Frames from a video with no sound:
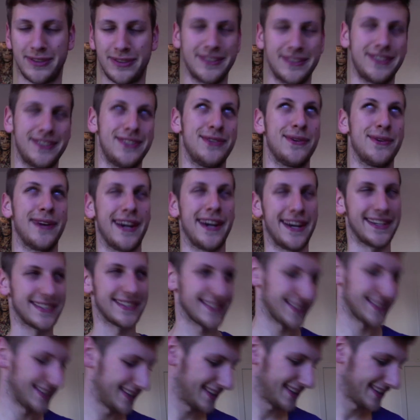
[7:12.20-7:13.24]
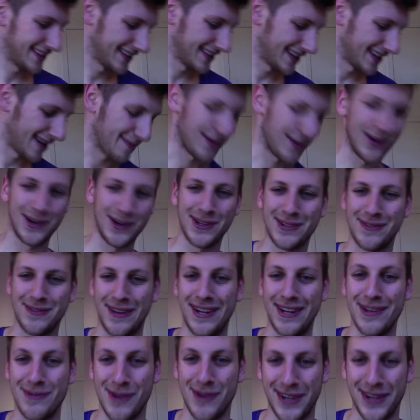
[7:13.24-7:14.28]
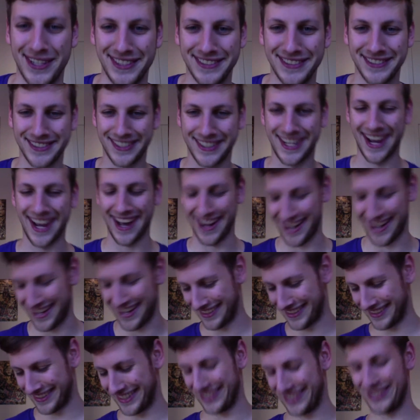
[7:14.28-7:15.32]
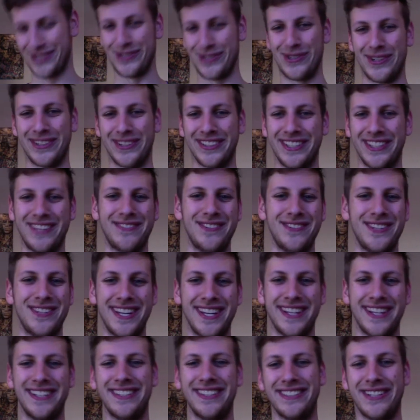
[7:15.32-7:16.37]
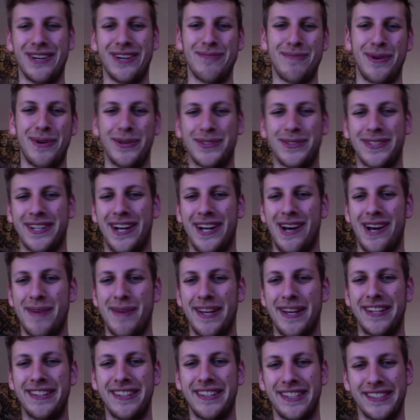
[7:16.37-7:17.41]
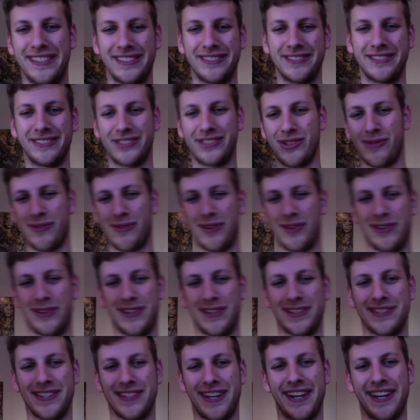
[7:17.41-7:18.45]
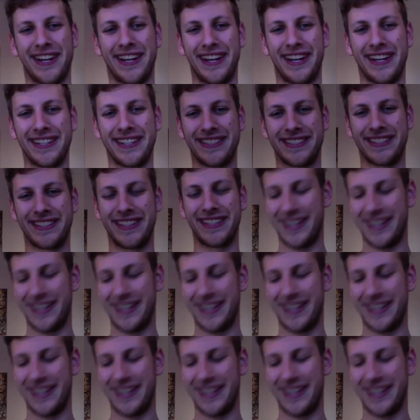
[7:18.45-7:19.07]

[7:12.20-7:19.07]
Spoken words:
I'm curious if anyone got anything cool. If you did, post a comment. It's over on this side, I guess.